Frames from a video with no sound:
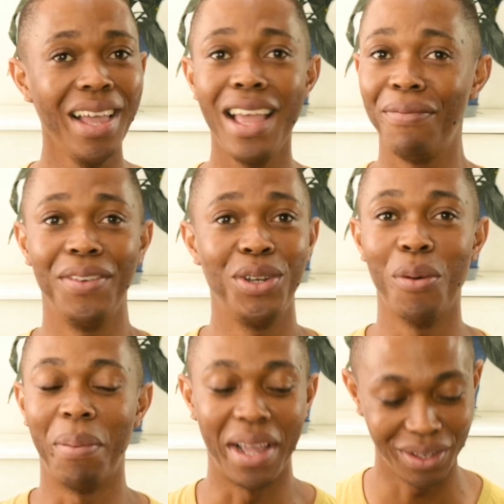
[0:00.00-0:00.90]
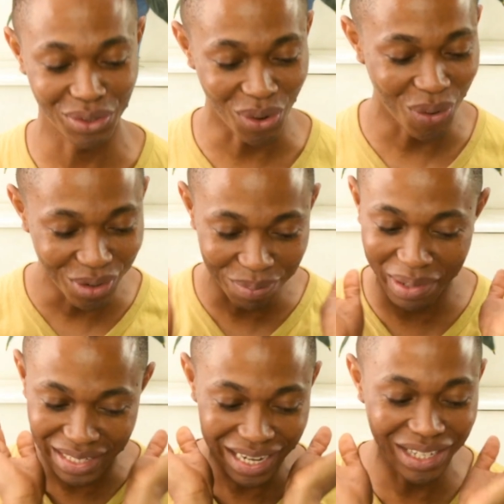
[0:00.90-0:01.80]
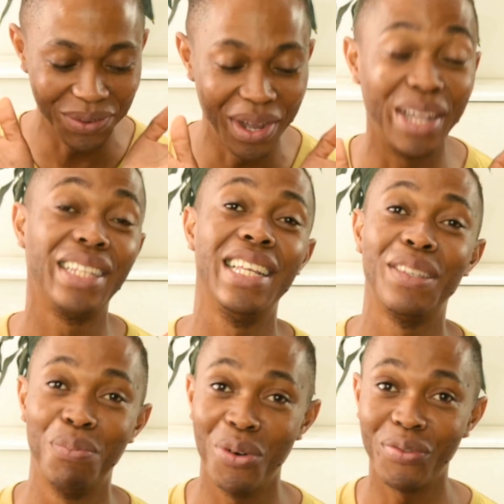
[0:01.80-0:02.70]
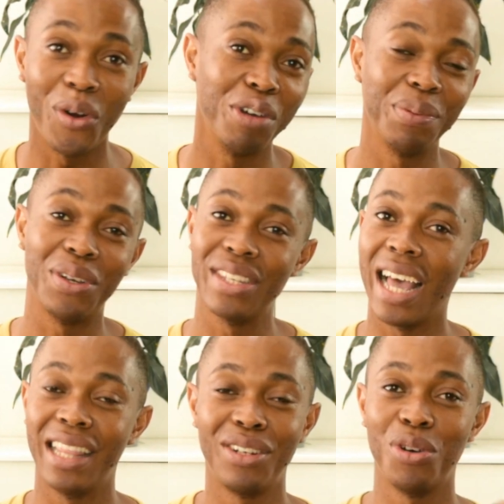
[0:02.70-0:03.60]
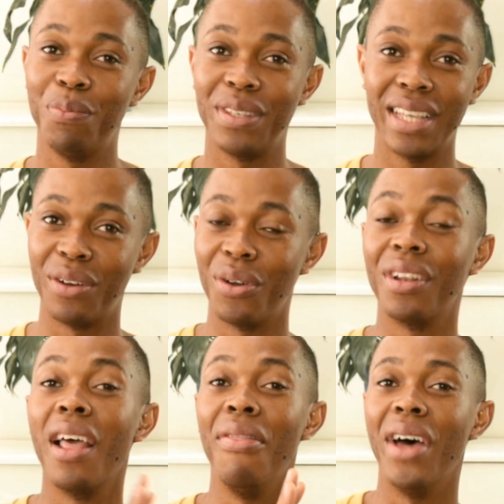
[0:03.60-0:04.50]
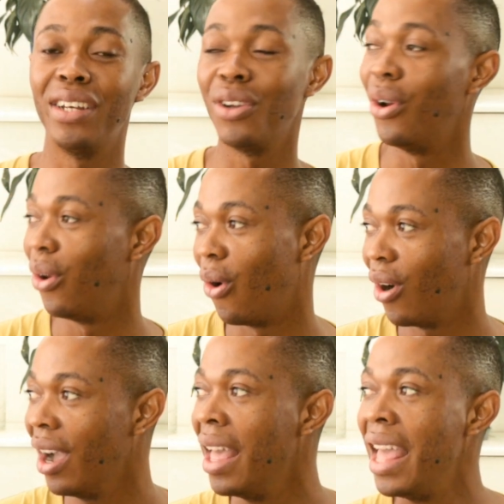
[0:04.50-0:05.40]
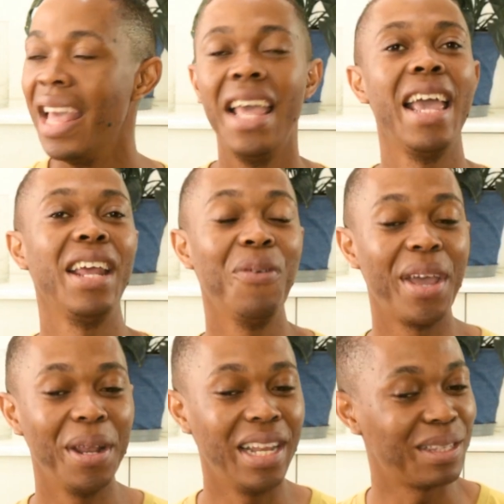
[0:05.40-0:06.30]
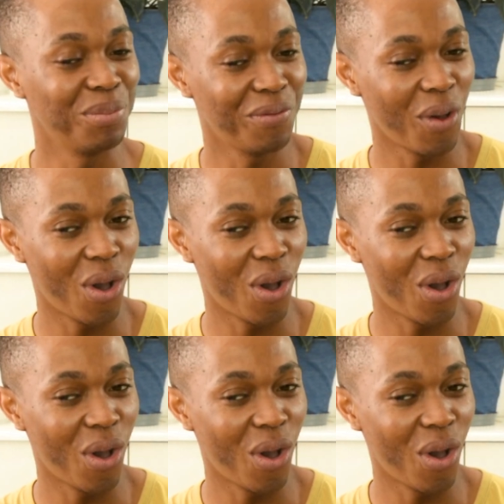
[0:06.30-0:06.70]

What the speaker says: a video by its own, but anyway, let's move on because other topics are not that long. Anyway, let's move